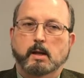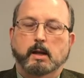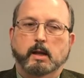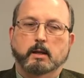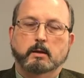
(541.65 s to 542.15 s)

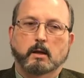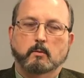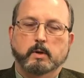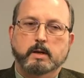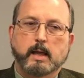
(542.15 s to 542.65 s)
And
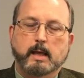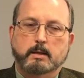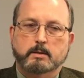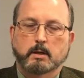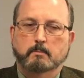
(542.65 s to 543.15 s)
we
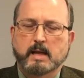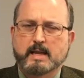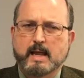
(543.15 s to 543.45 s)
got about